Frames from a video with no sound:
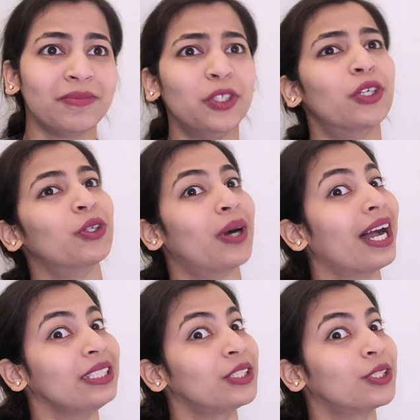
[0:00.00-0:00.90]
You go to
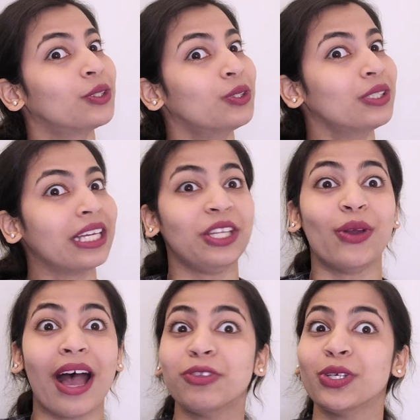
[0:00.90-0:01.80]
high school, then
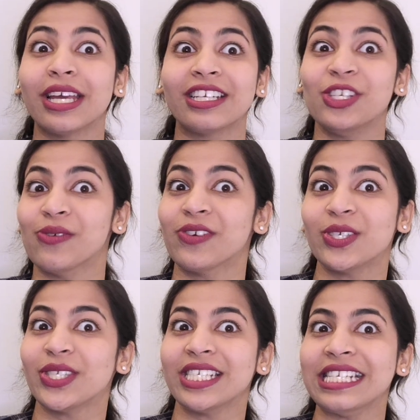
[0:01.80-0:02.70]
you have to get a
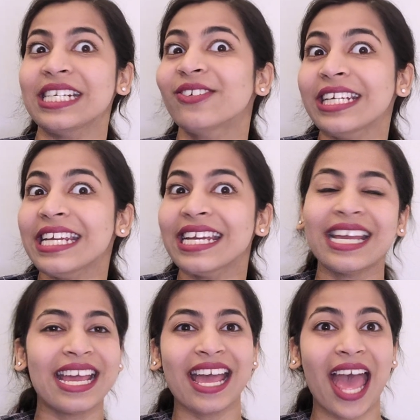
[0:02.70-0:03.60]
university degree,
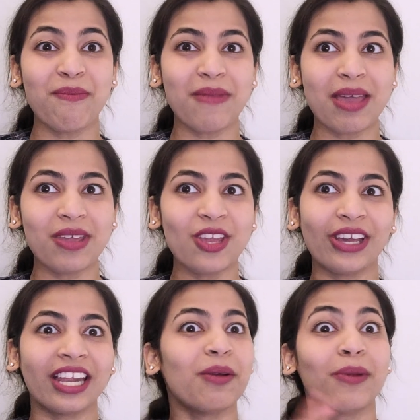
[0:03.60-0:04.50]
and maybe you
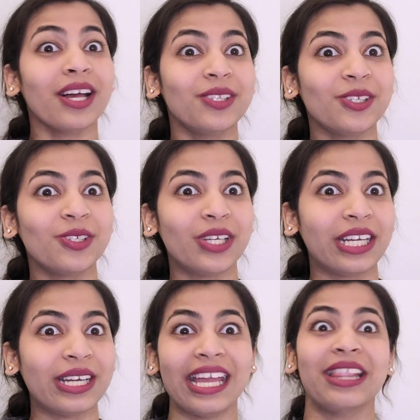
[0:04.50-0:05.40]
get a master's
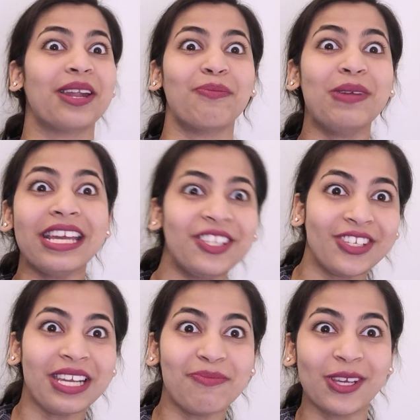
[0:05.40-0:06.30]
degree and then a
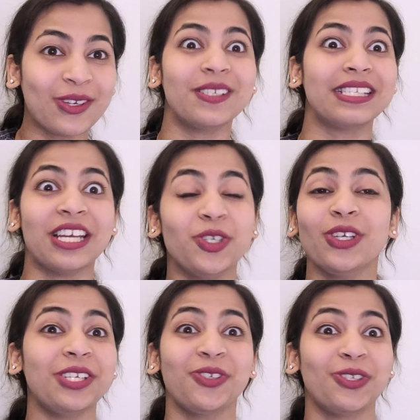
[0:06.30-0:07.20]
PhD because
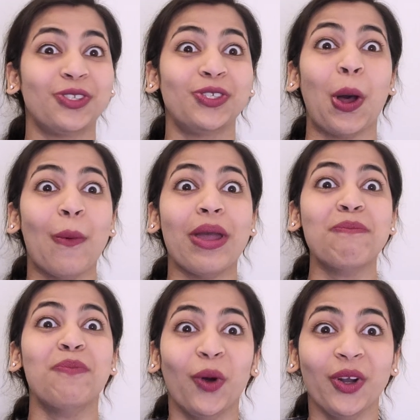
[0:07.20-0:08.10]
education is so
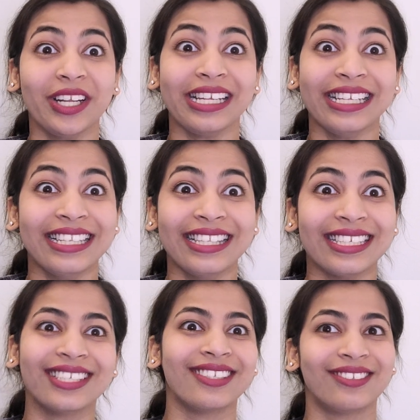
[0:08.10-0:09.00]
important.
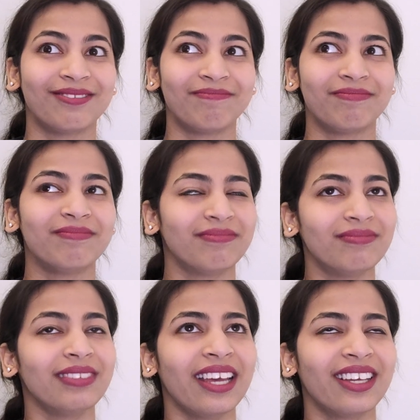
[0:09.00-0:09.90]

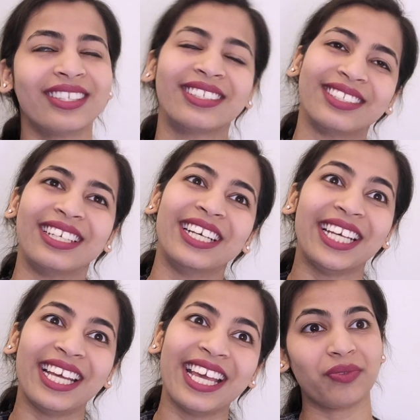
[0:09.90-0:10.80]
Yeah.
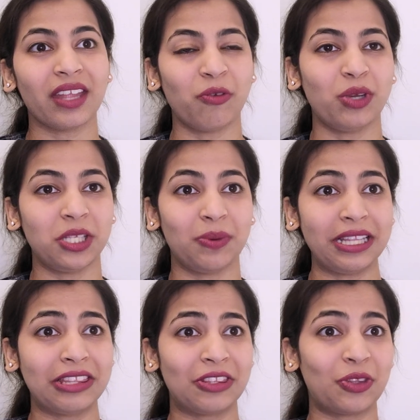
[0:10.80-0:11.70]
And we
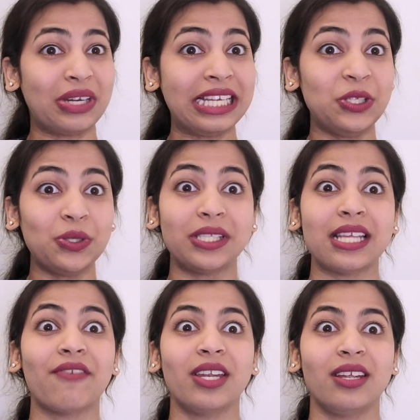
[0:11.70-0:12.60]
spend 3 to
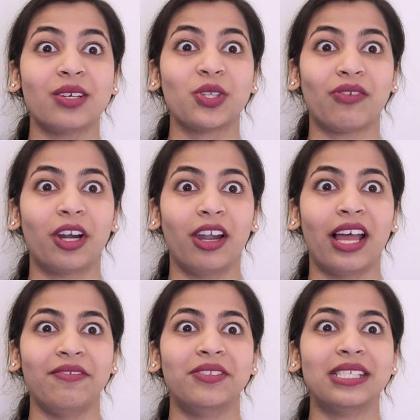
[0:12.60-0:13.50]
7 years of our
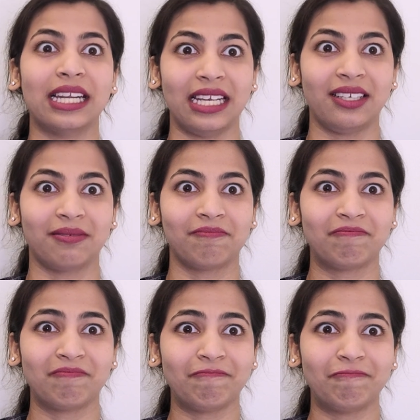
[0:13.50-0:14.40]
lives studying.
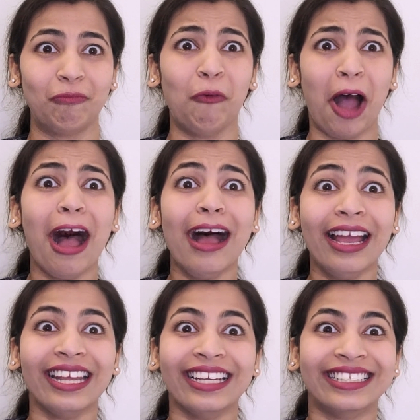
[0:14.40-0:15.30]

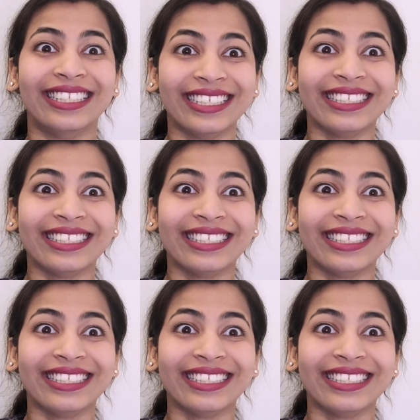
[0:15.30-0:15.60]
Why?